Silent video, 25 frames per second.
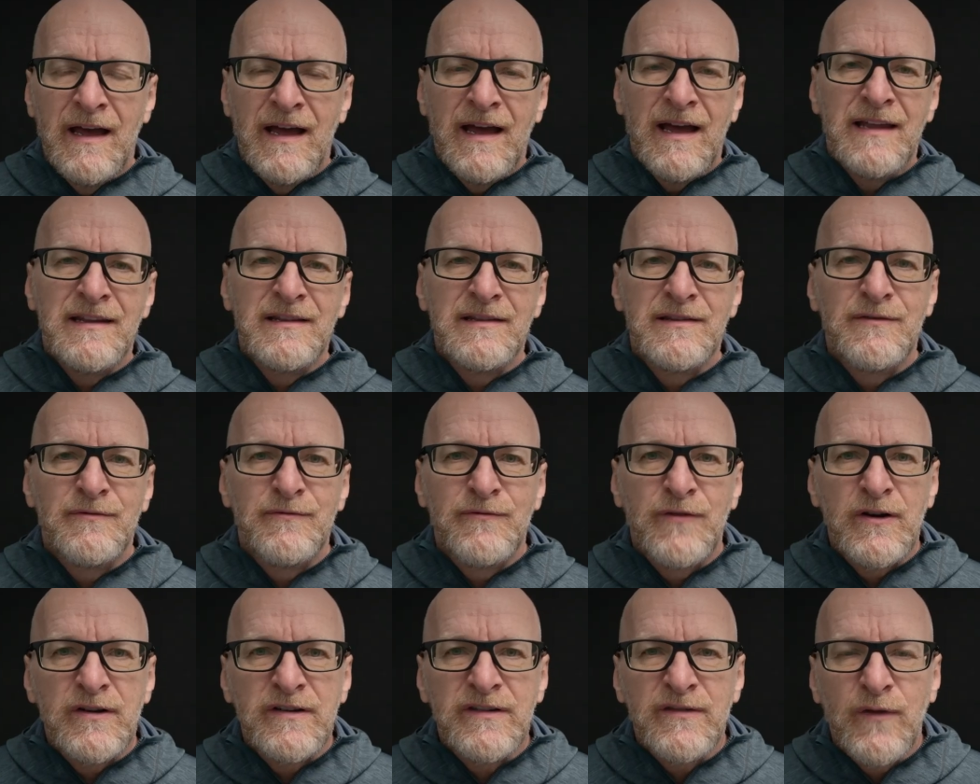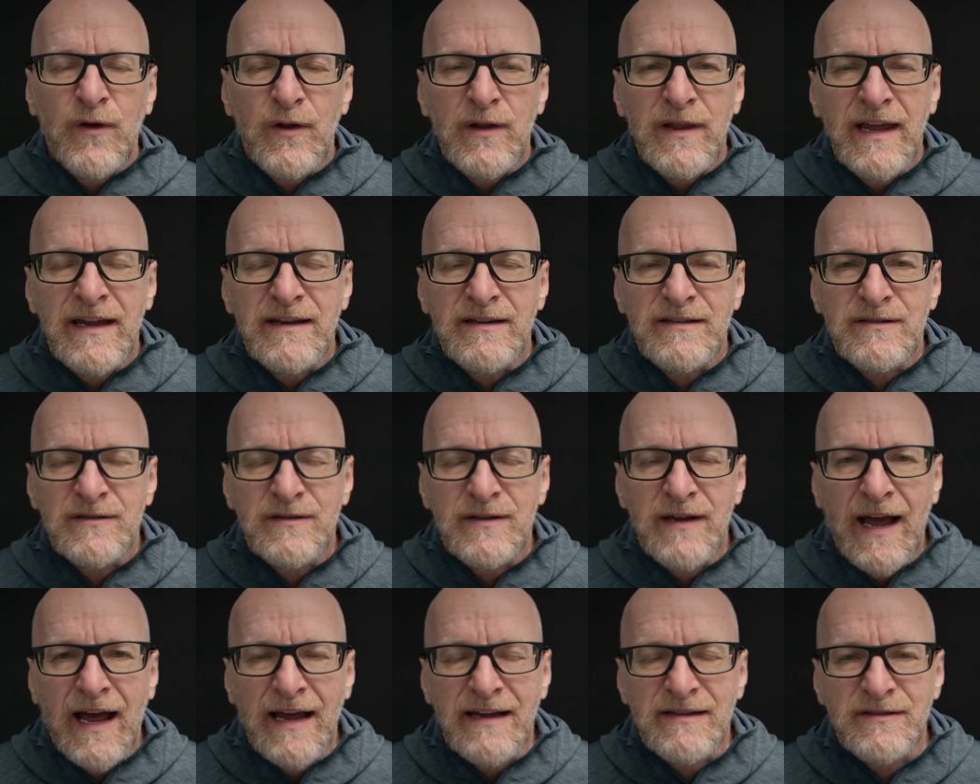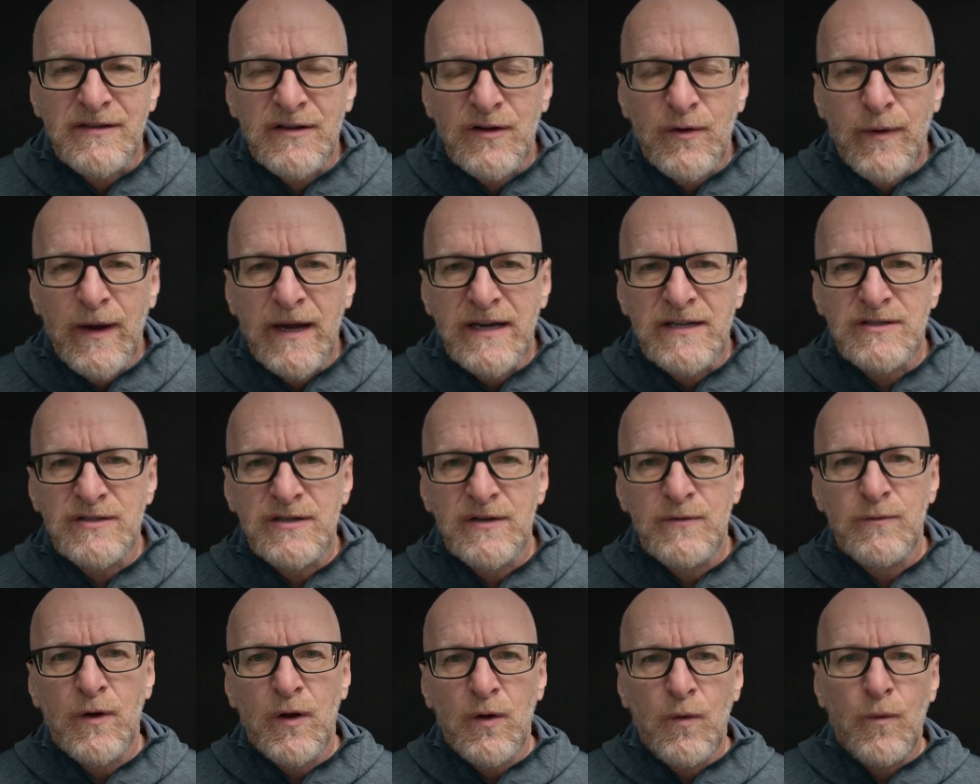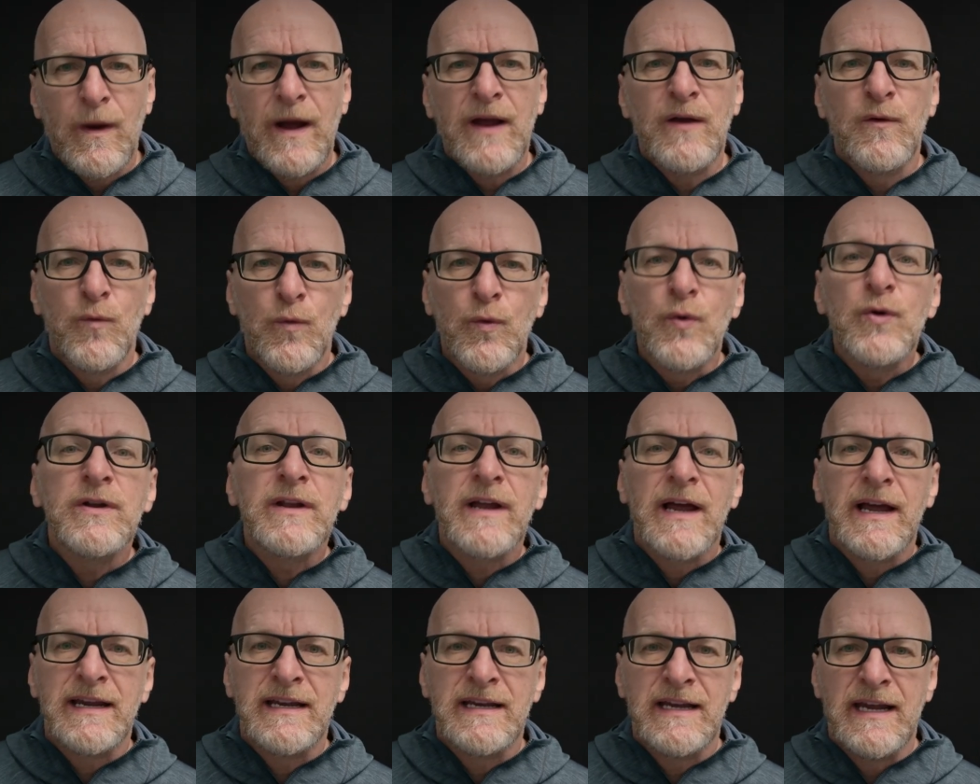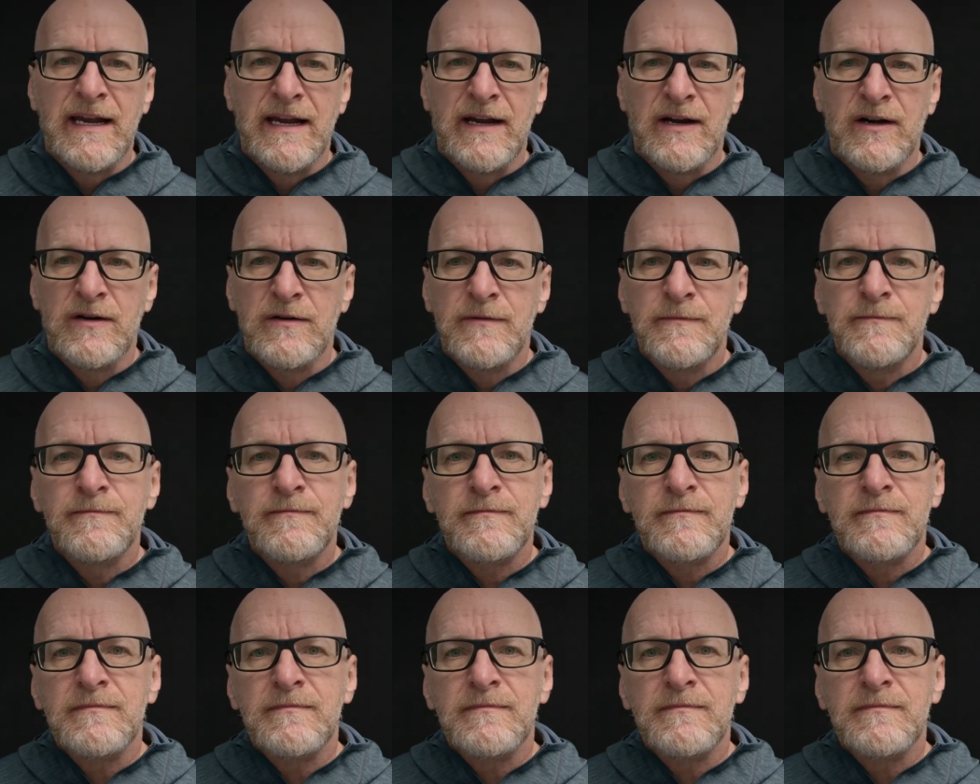And first of all, let's ask the question, well, why would I care?